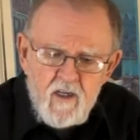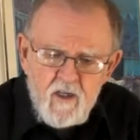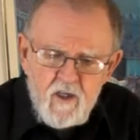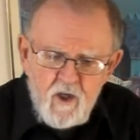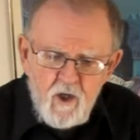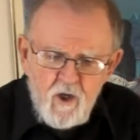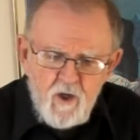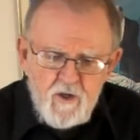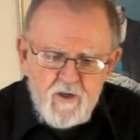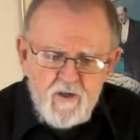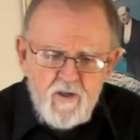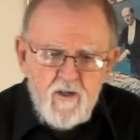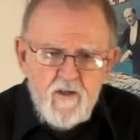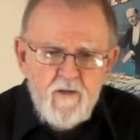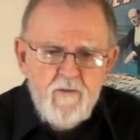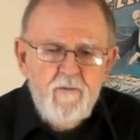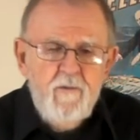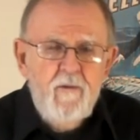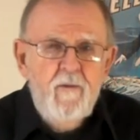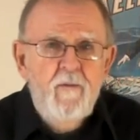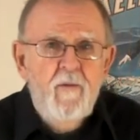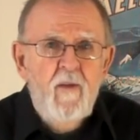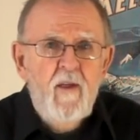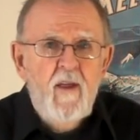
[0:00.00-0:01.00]
Good.
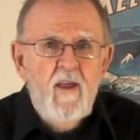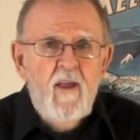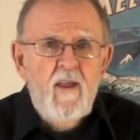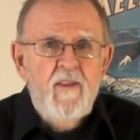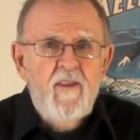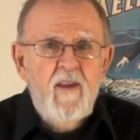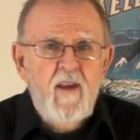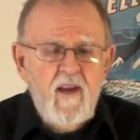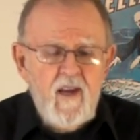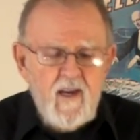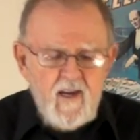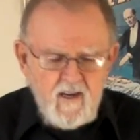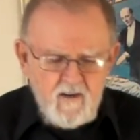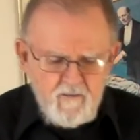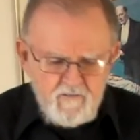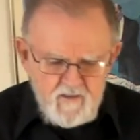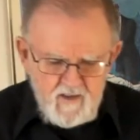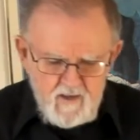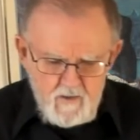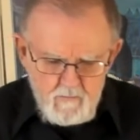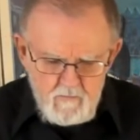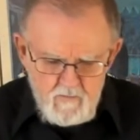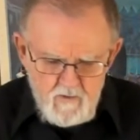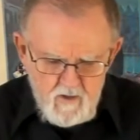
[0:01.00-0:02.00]
Then I have
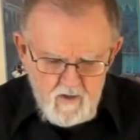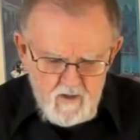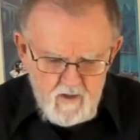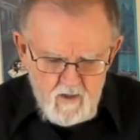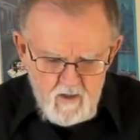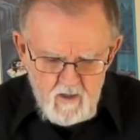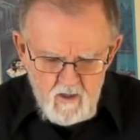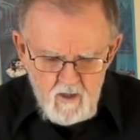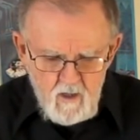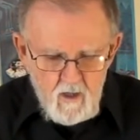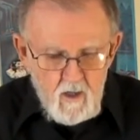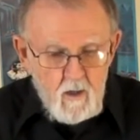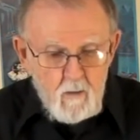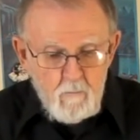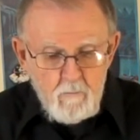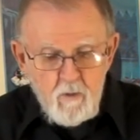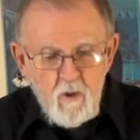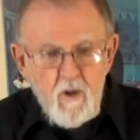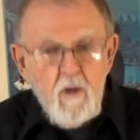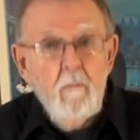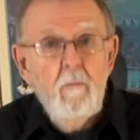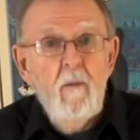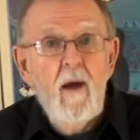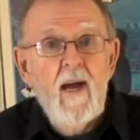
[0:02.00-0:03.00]
them
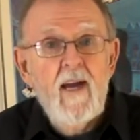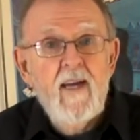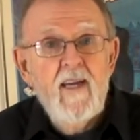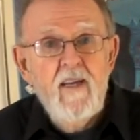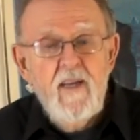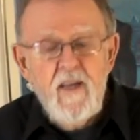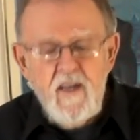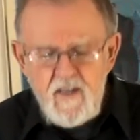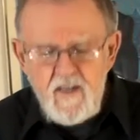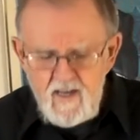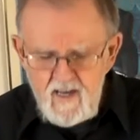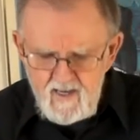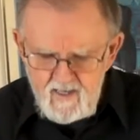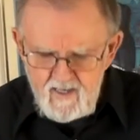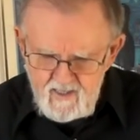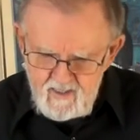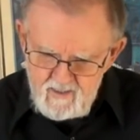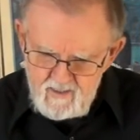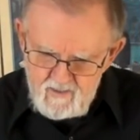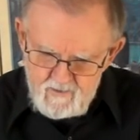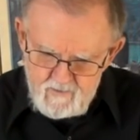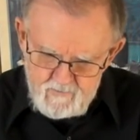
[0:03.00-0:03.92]
put it back in the deck.